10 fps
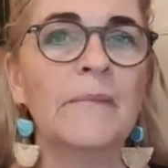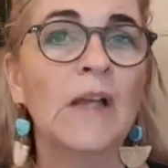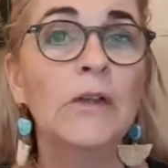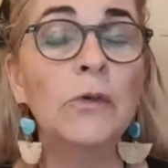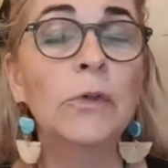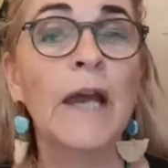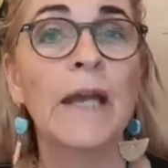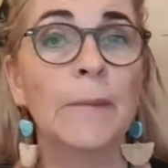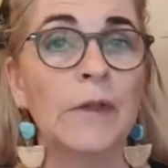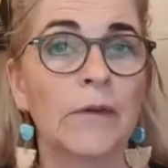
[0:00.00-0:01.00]
you
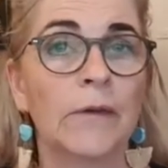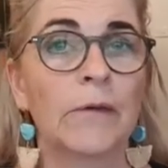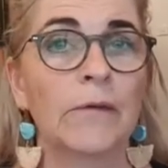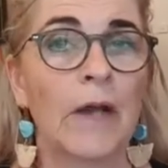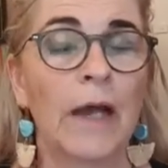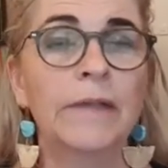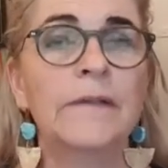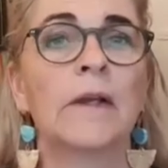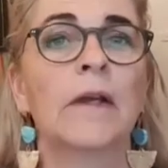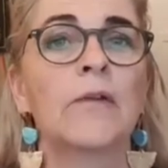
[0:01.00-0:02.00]
name it, right?
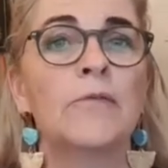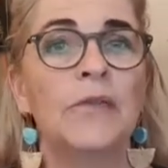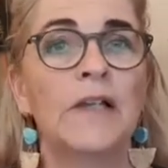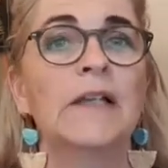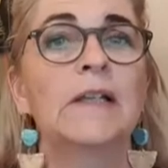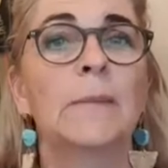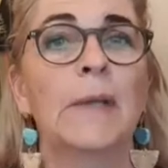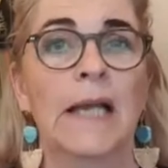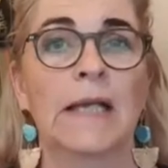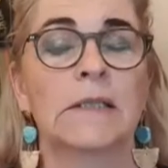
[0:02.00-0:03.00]
Fill in the
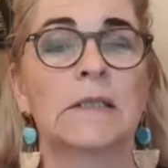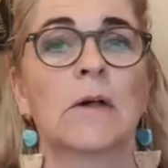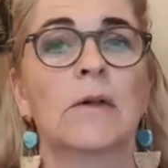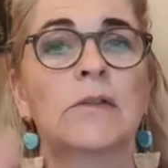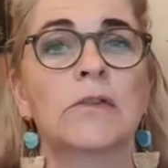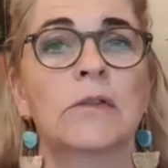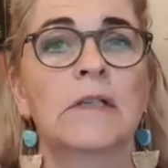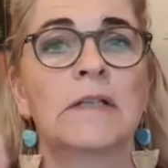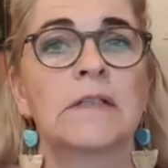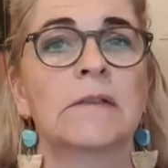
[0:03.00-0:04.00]
blanks. So
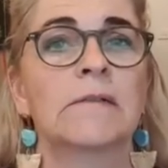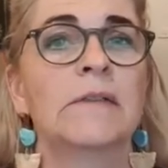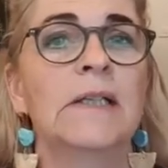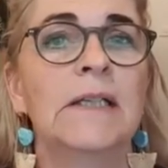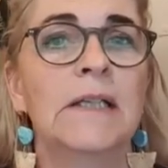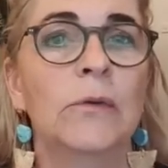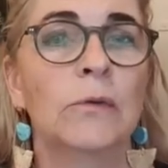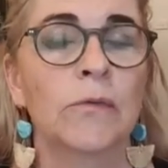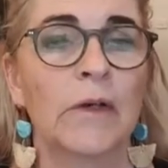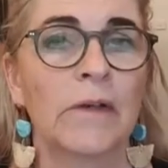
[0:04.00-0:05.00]
that's a really
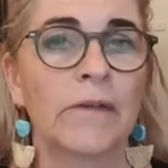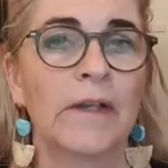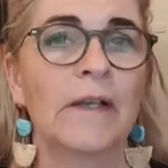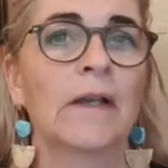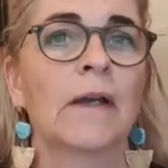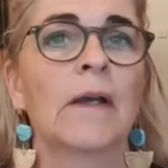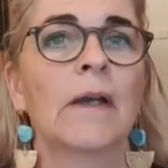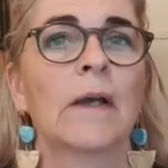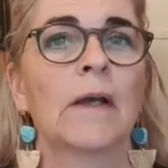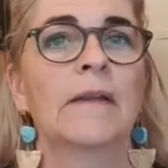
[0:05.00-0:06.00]
good one. I think
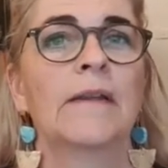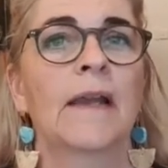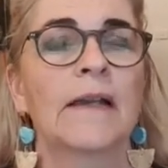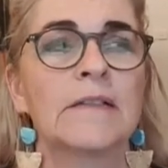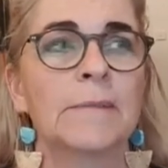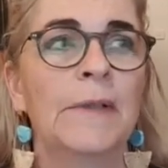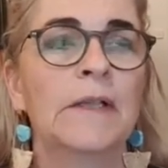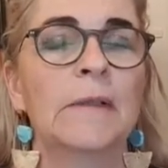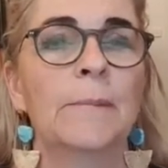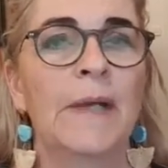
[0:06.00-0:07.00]
that's
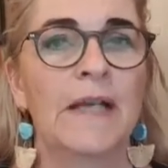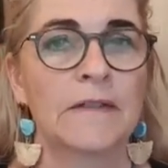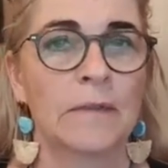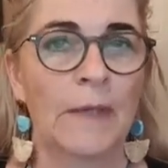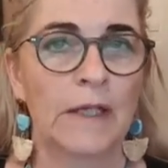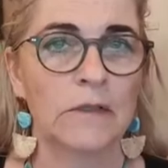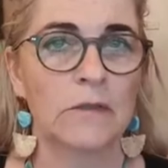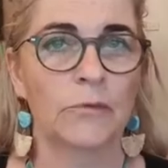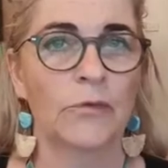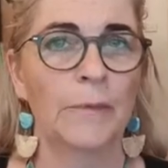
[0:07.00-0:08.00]
been the best
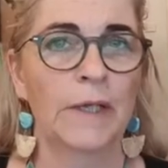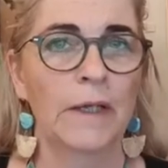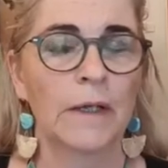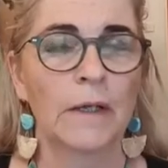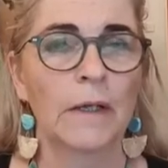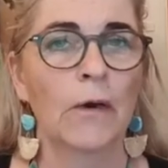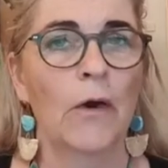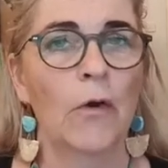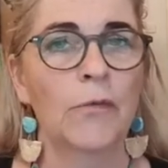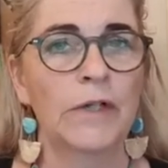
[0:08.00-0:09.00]
medicine for me
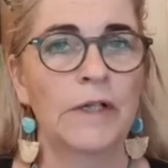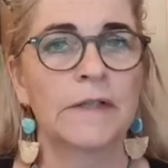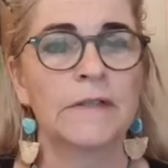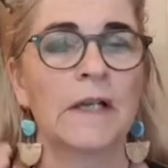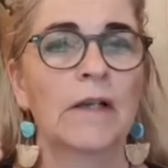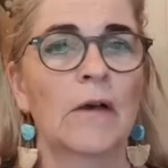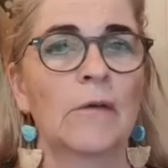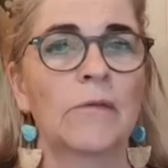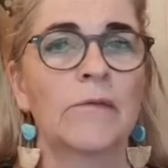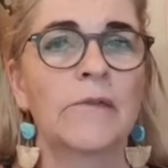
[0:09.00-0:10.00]
over the years, and I
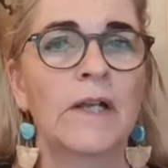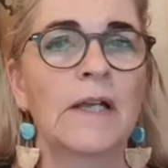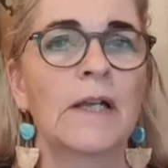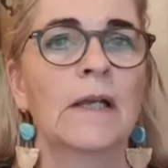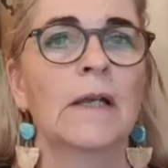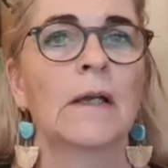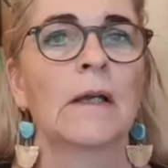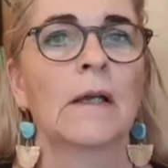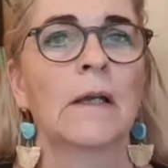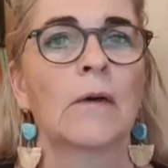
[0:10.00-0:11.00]
really
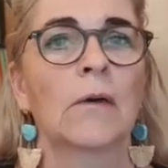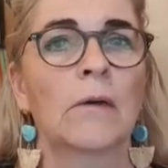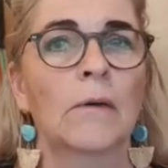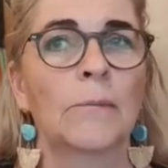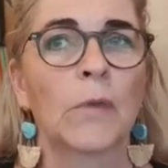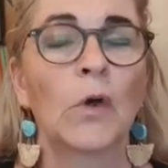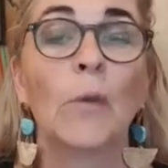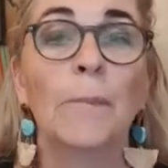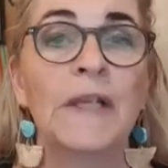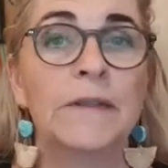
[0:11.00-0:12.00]

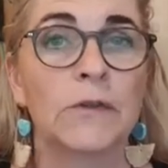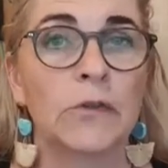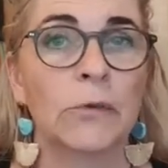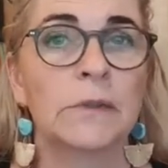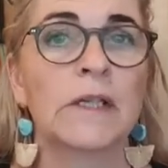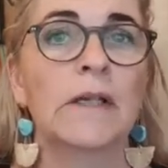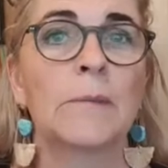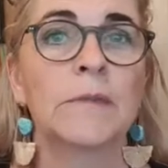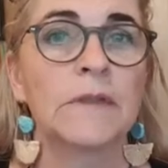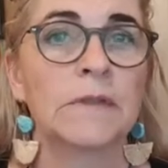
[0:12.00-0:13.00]
committed to it, and
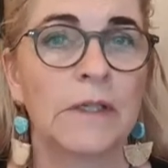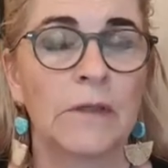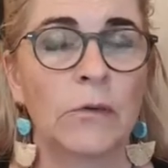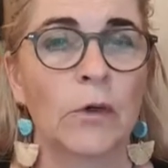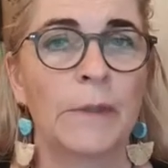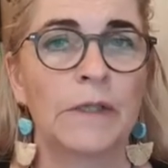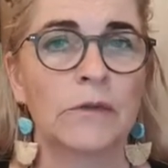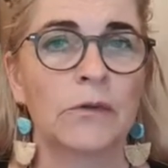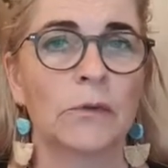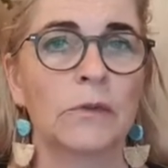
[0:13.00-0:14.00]
I'm still
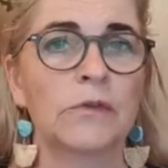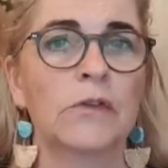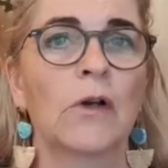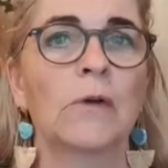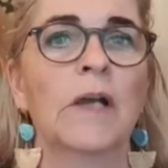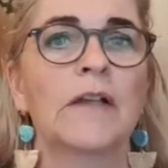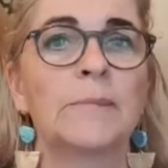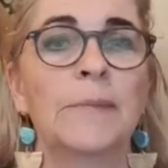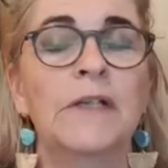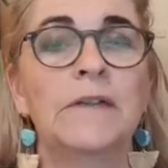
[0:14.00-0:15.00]
committed to it. So as
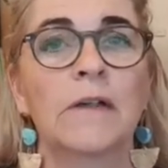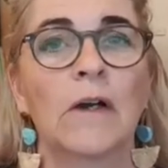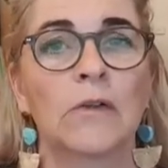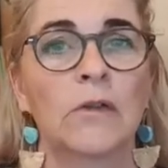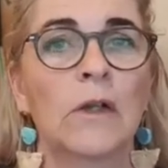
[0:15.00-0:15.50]
Peter, I